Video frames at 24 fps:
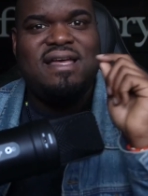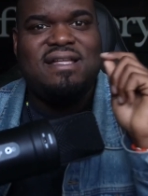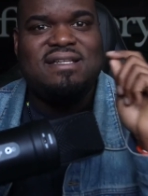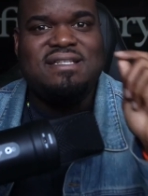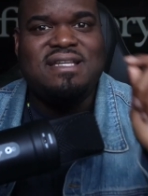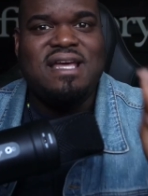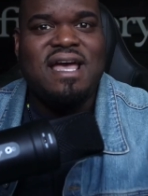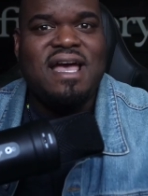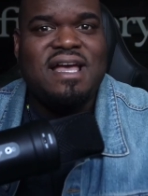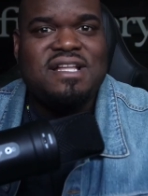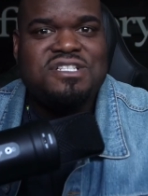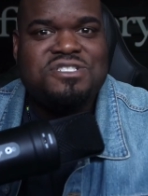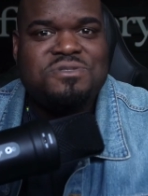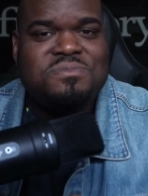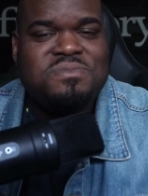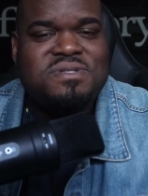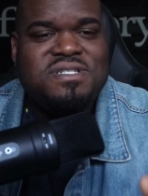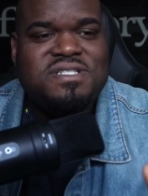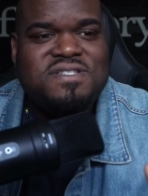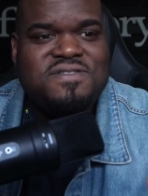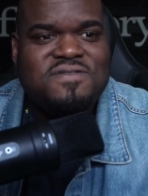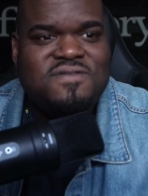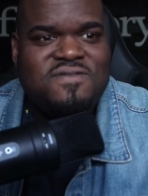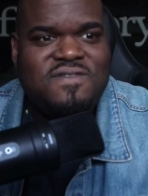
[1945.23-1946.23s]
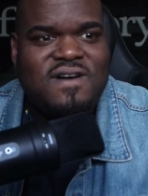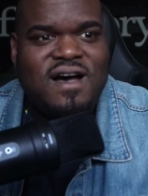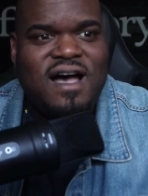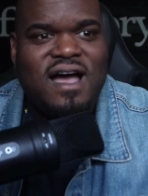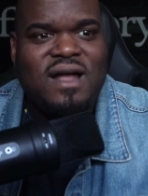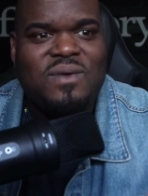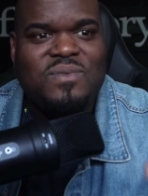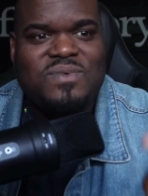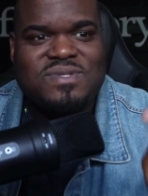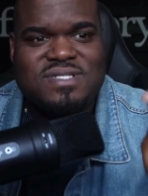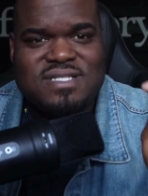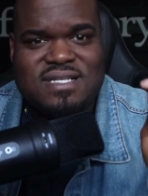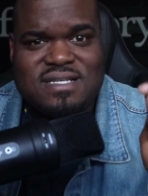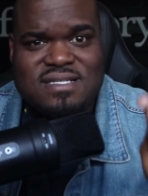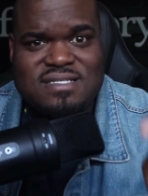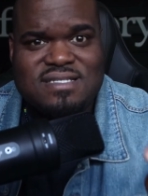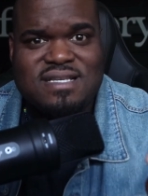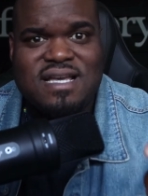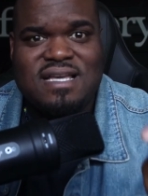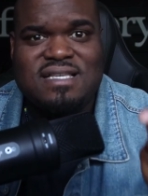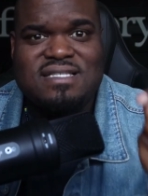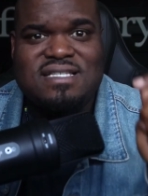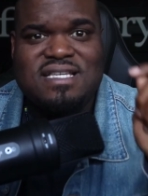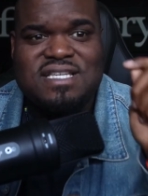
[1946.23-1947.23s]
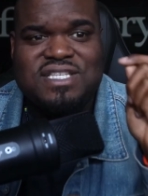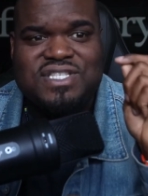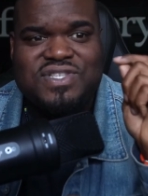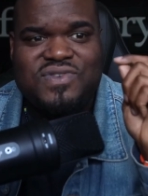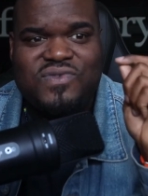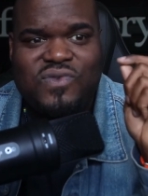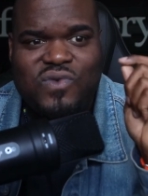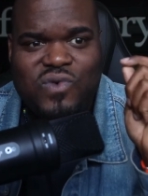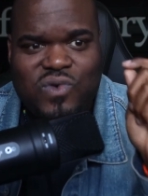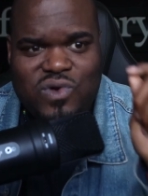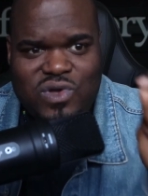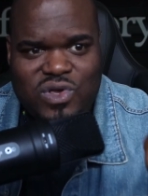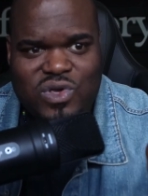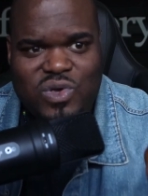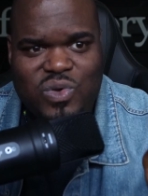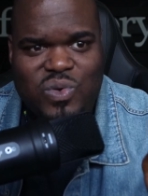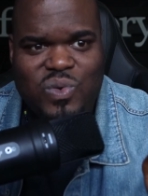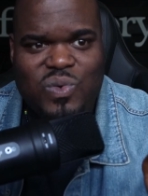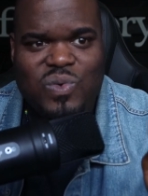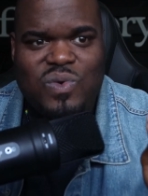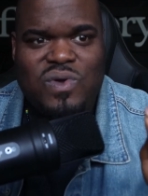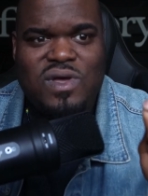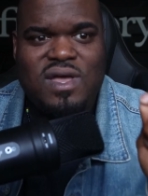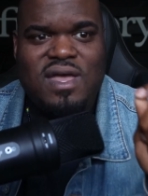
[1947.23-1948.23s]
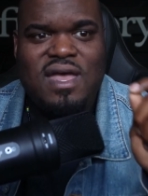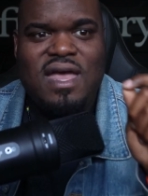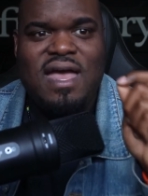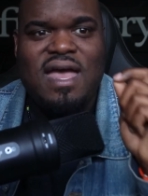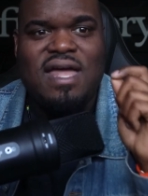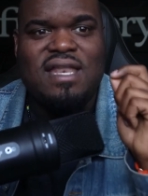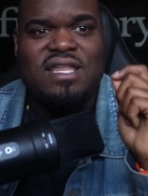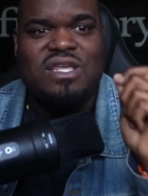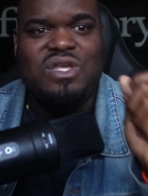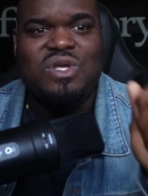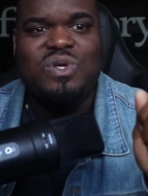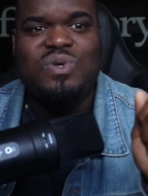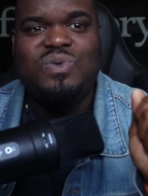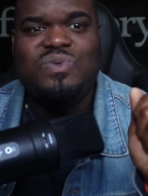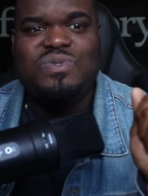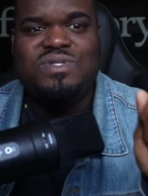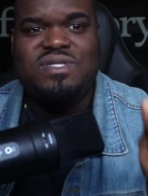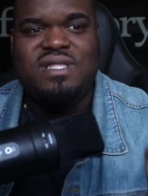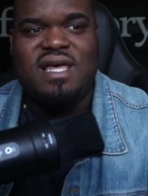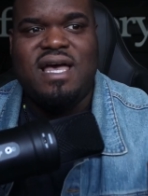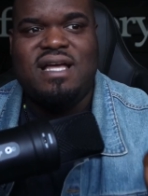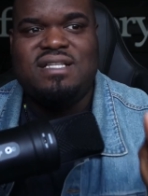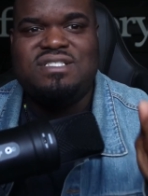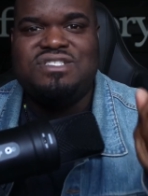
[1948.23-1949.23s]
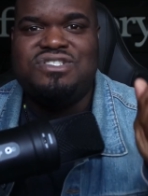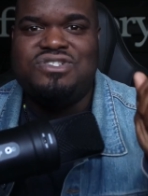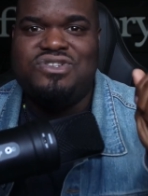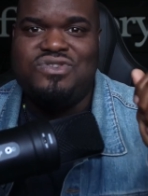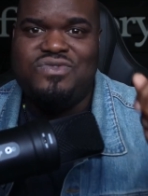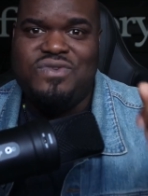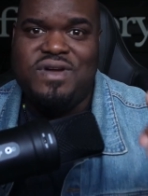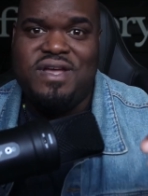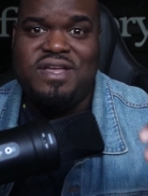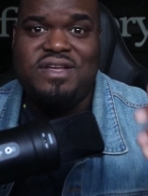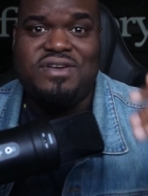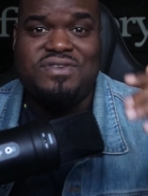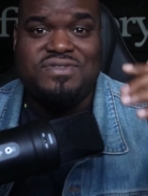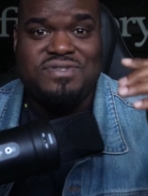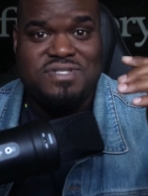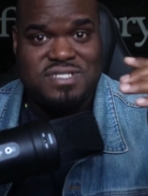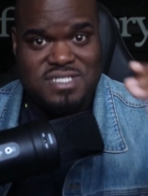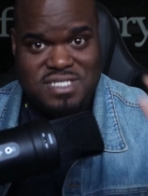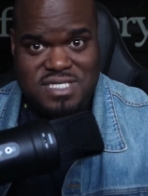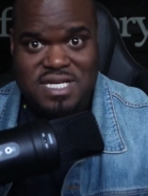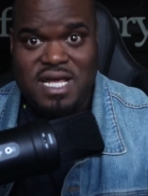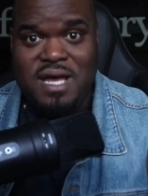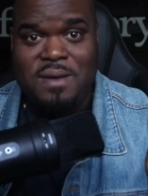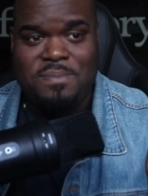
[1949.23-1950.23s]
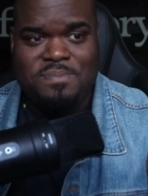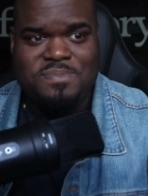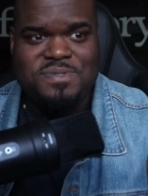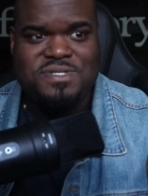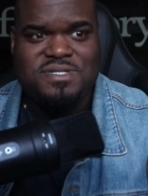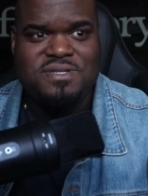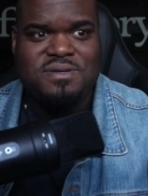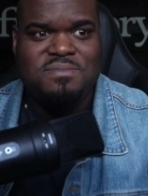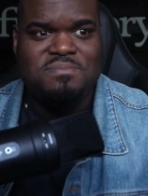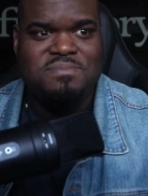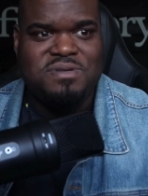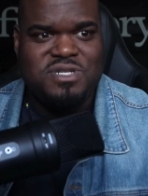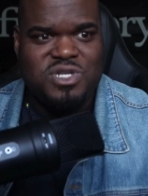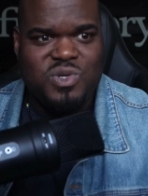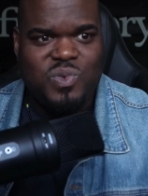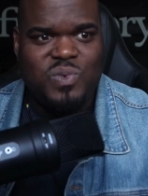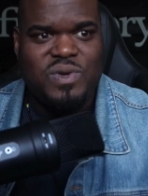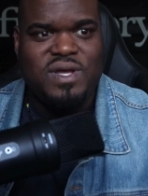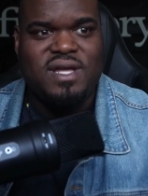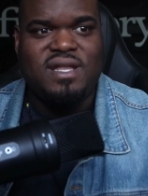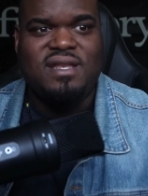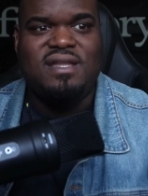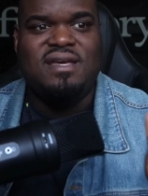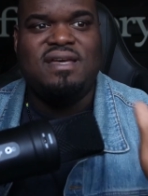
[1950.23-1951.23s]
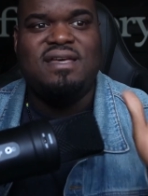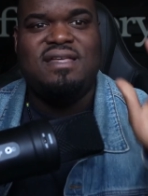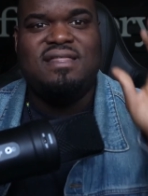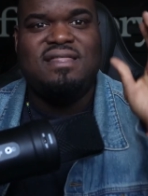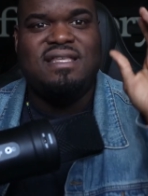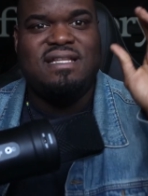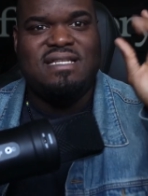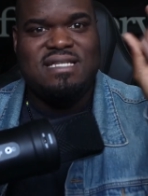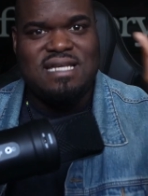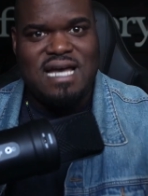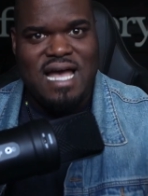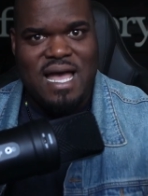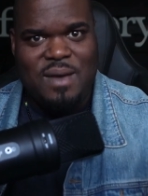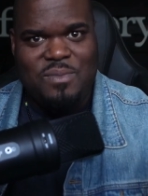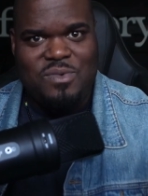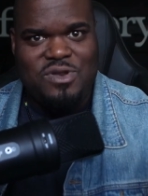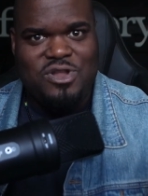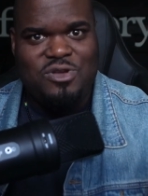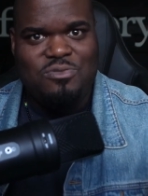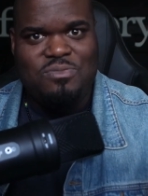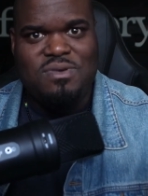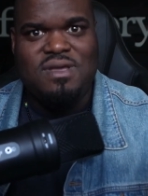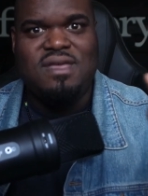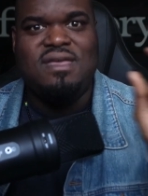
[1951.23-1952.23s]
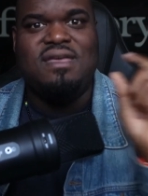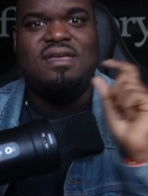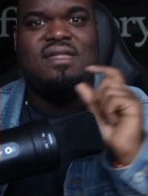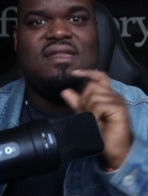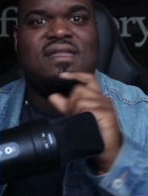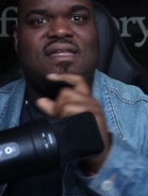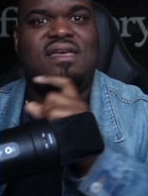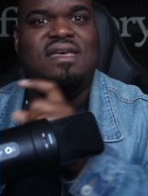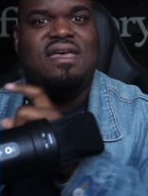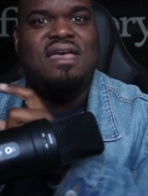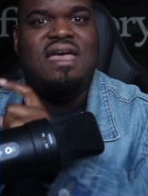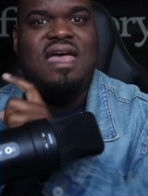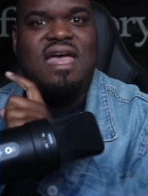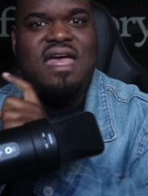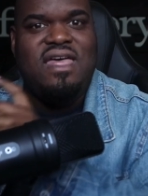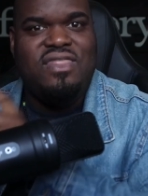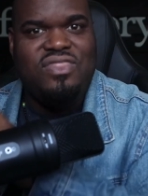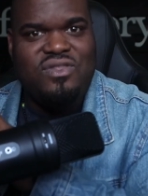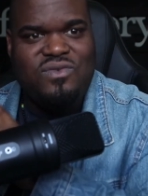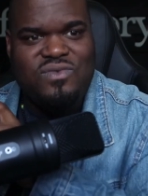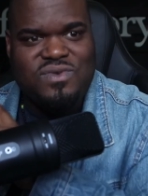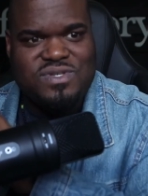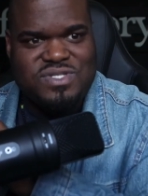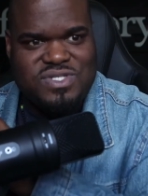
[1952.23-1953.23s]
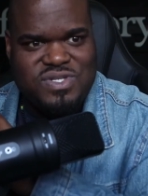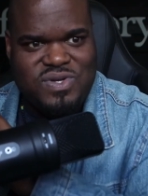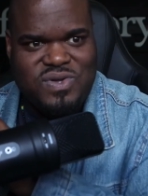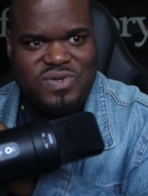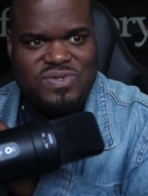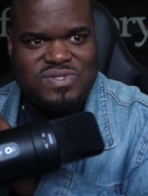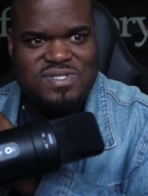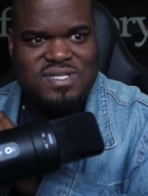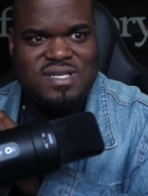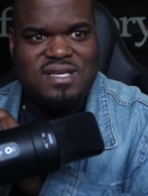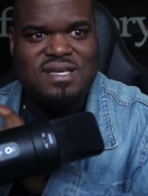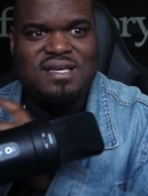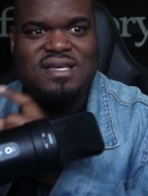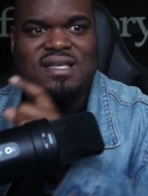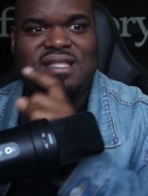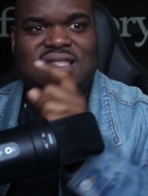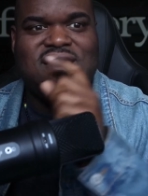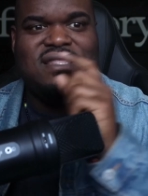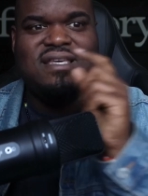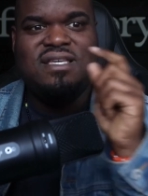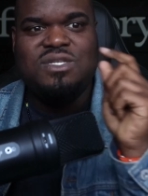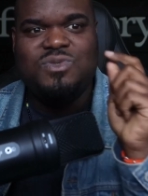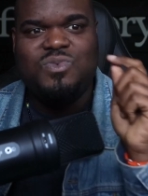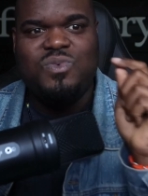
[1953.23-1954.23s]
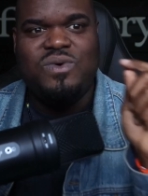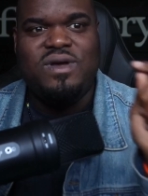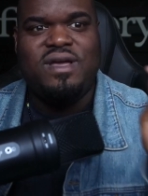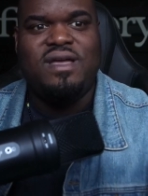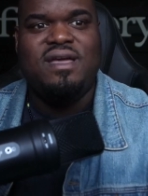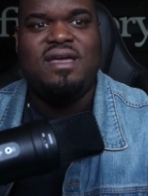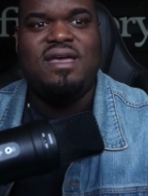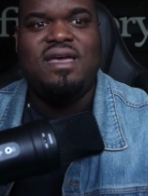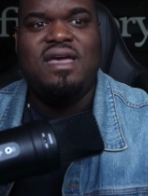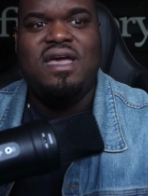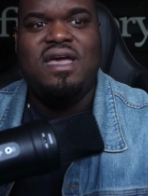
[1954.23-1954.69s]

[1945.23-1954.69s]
Tangibly define what success is for you and use that to create your steps between the time when you begin and the result. This way,